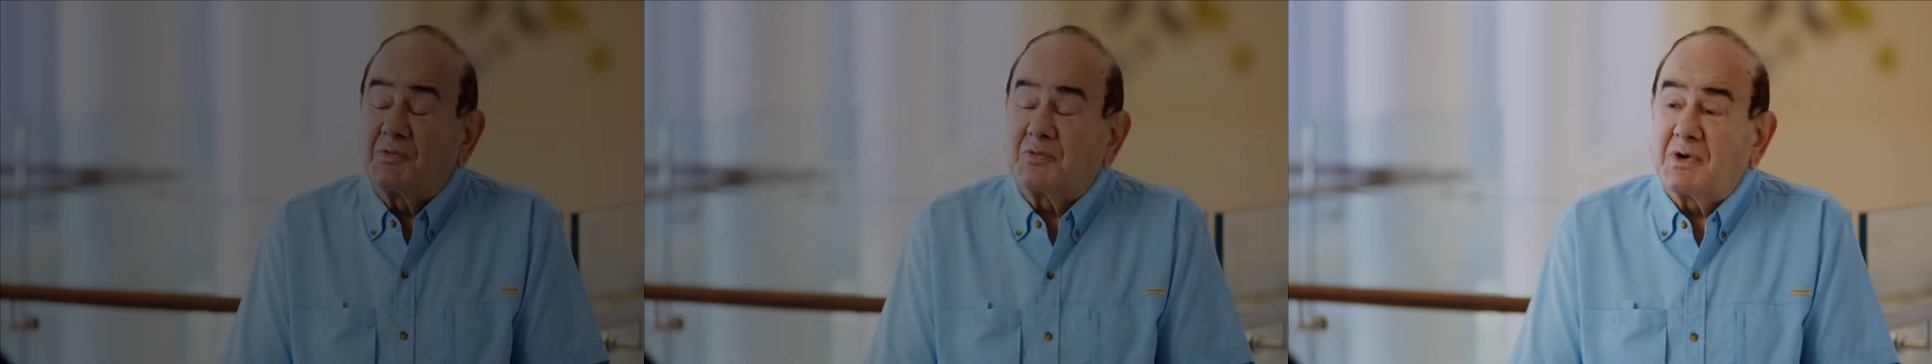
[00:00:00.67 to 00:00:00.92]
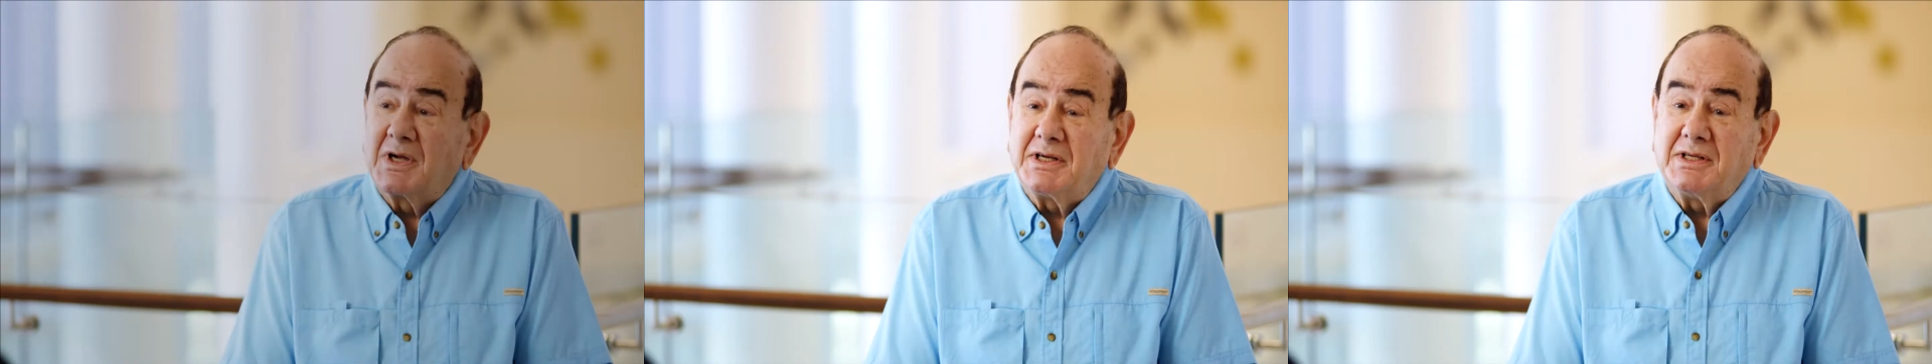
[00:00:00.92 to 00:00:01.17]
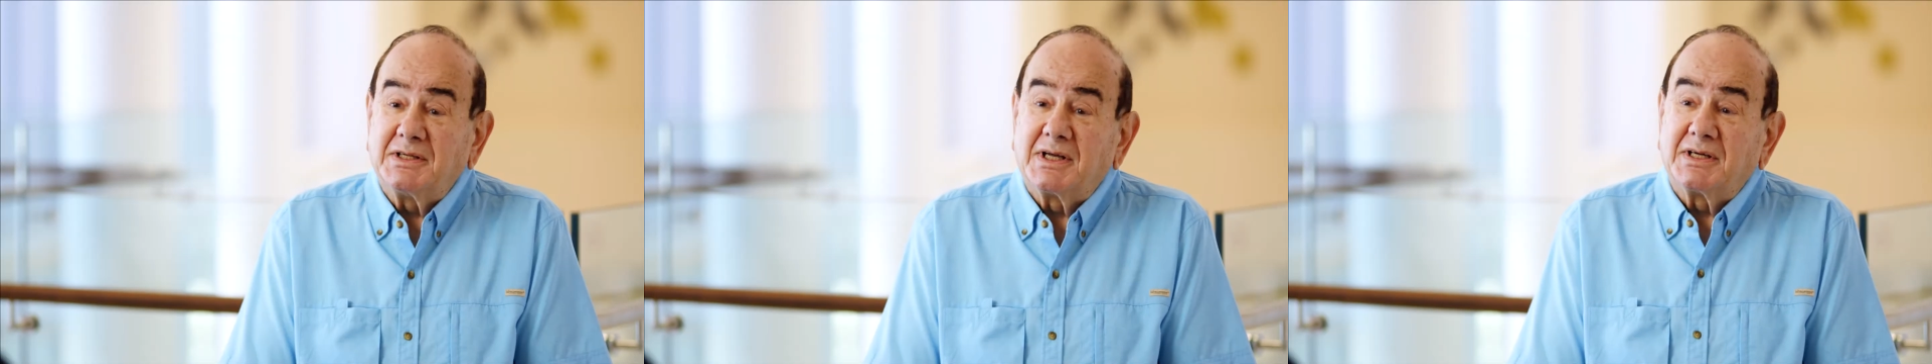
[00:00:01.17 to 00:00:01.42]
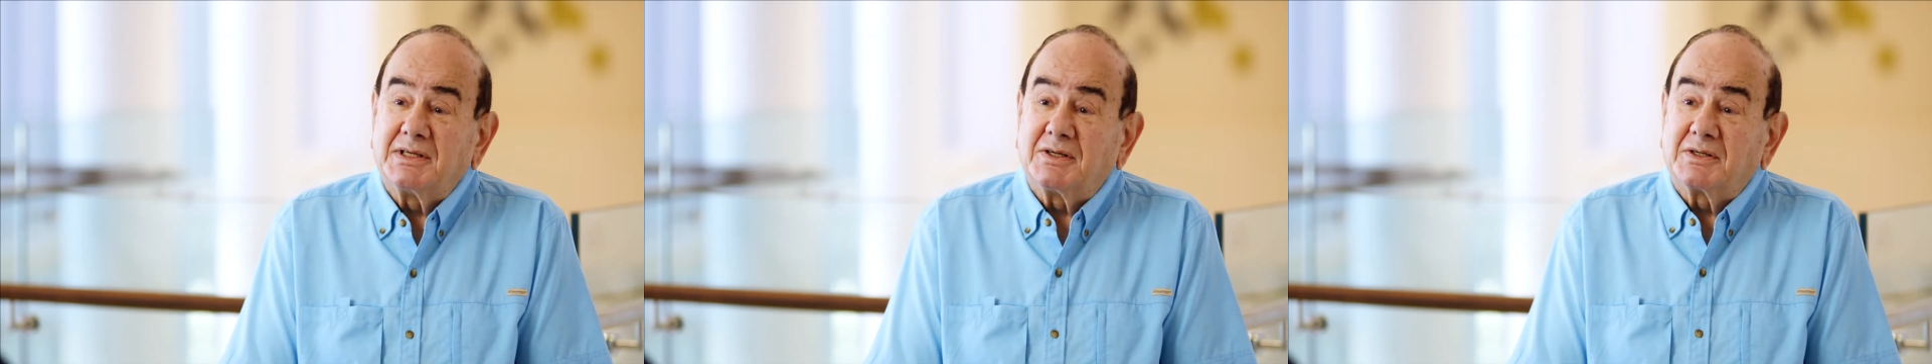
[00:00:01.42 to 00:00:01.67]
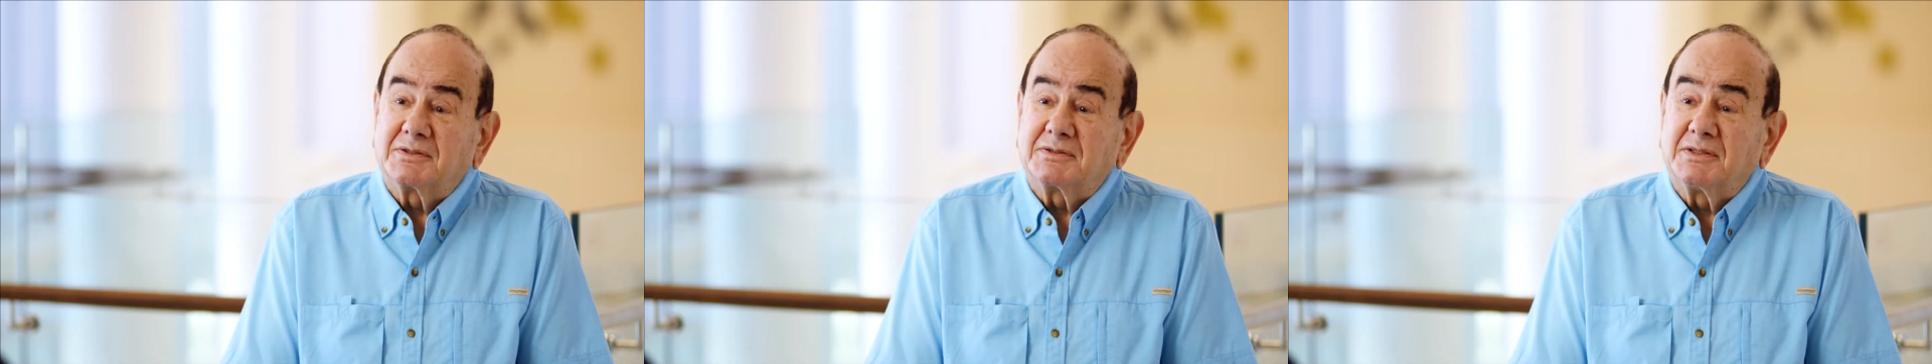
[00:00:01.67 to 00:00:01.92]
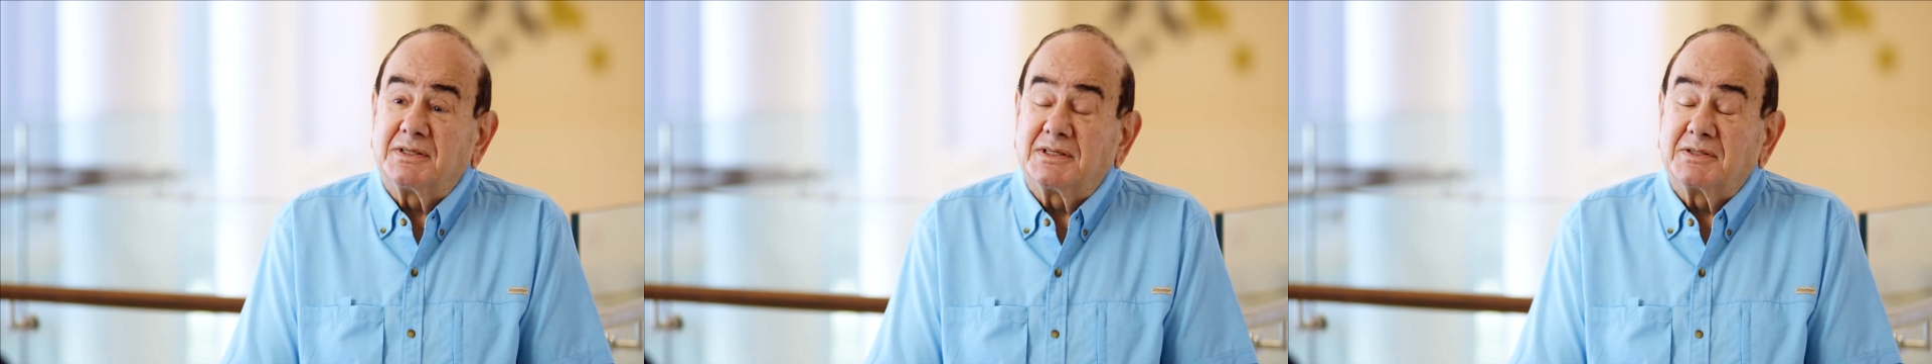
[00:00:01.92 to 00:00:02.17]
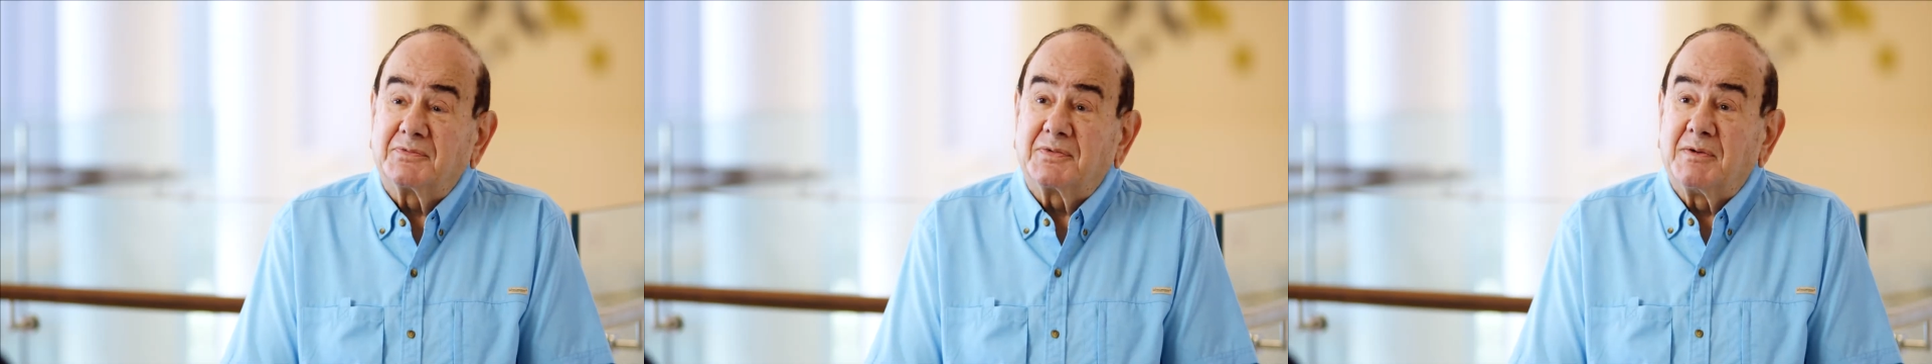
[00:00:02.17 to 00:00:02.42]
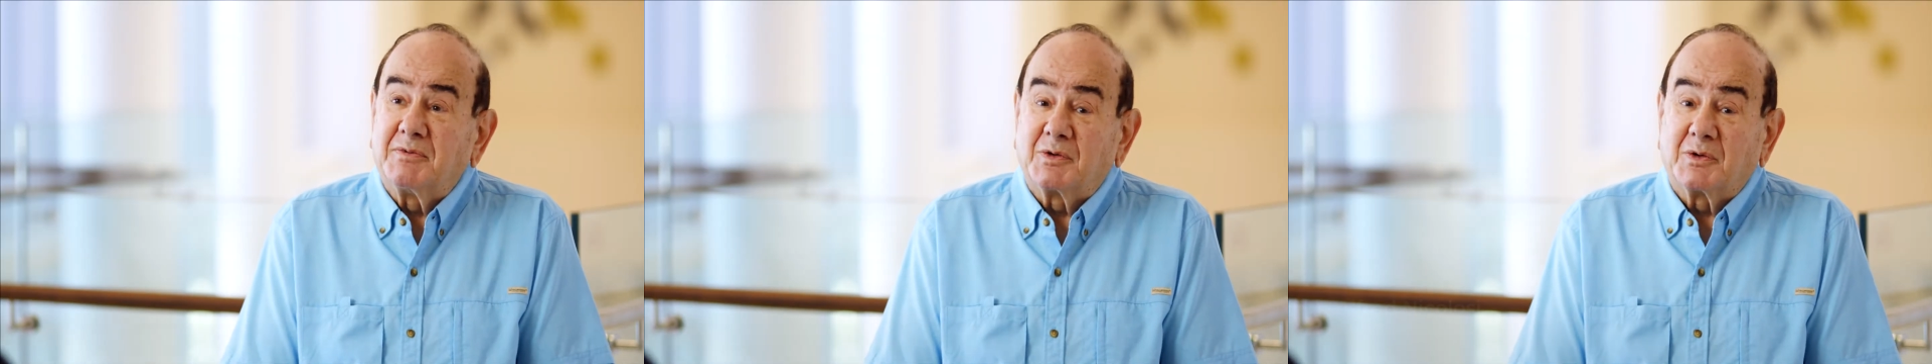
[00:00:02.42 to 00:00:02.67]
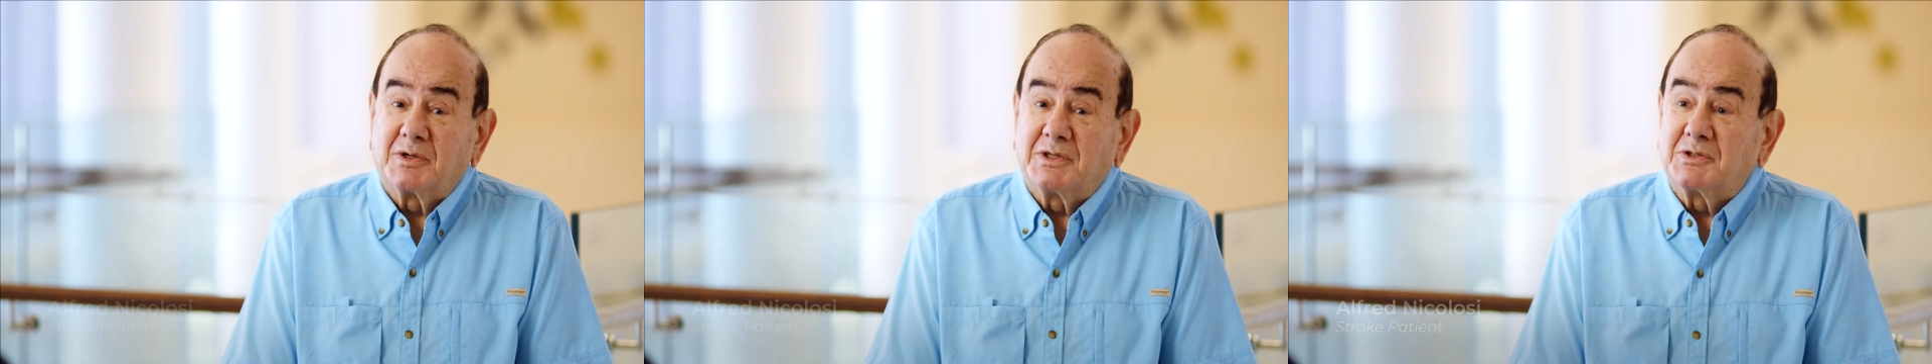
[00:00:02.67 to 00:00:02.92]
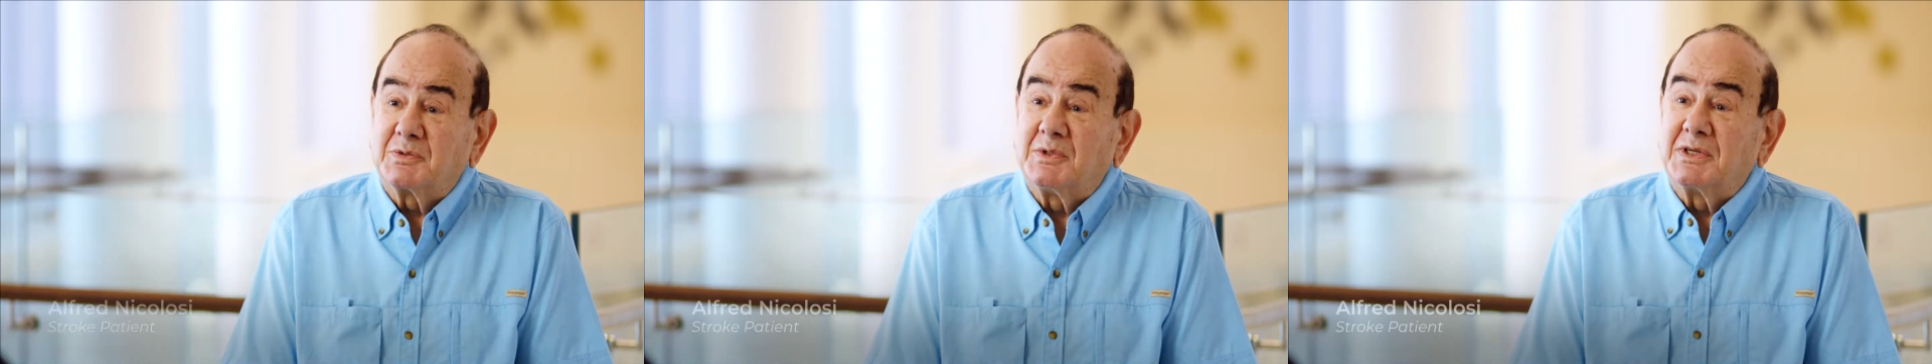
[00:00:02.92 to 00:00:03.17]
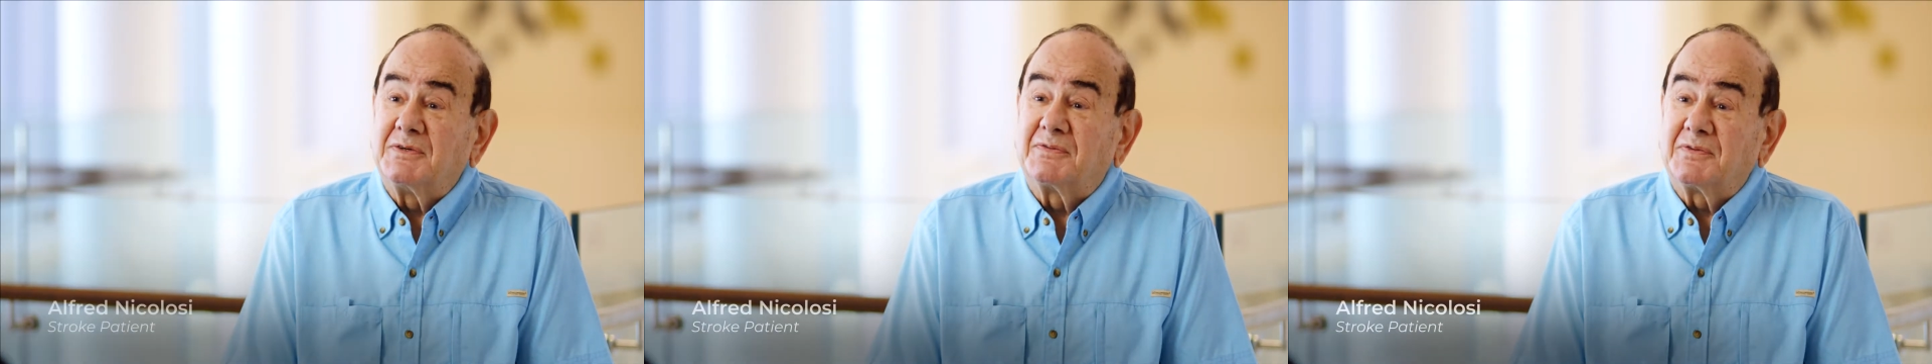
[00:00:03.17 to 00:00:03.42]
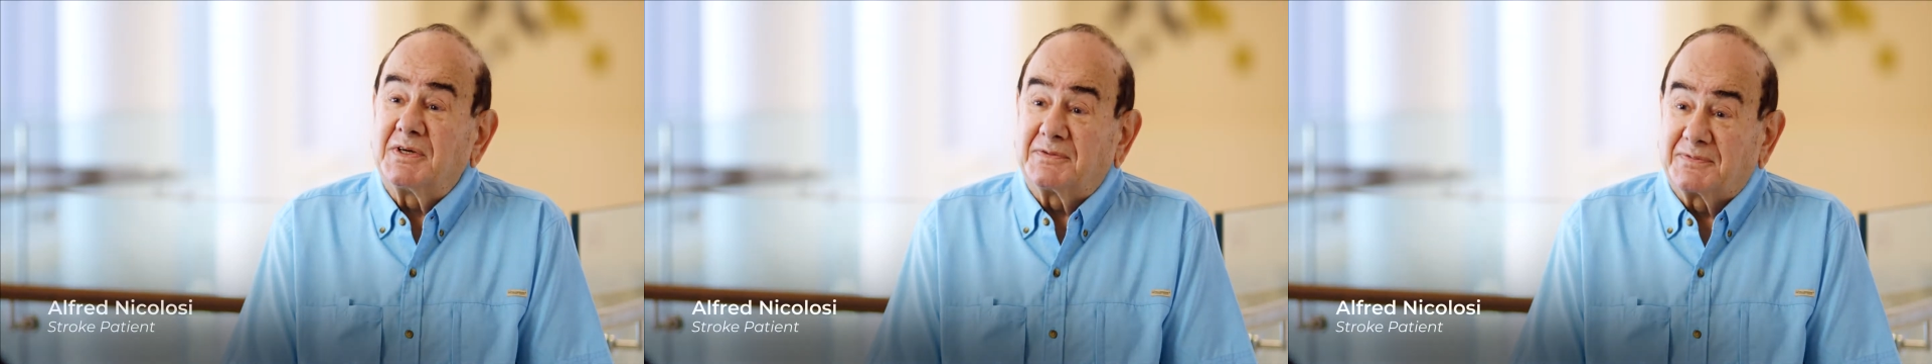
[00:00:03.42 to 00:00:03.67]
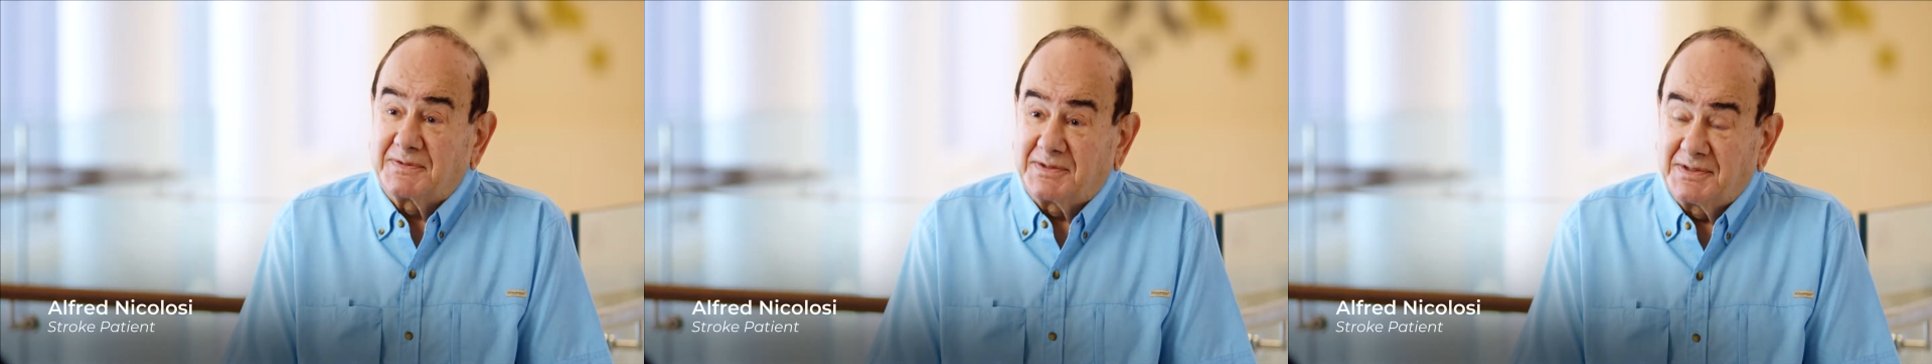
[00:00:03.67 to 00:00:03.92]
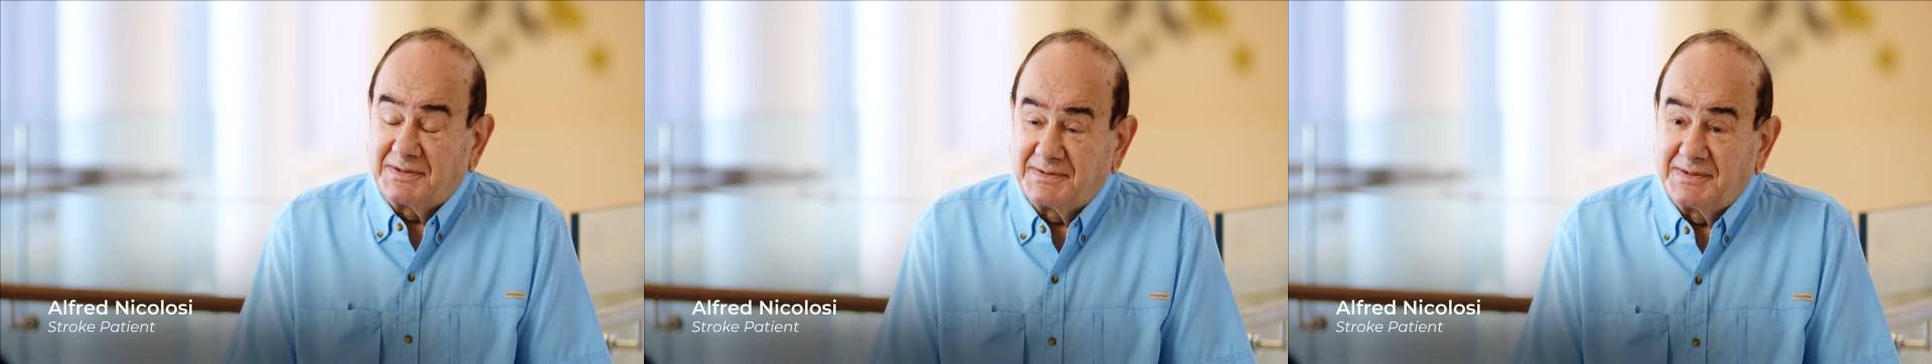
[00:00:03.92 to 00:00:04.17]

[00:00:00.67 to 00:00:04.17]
Friday night, uh, uh February 25th,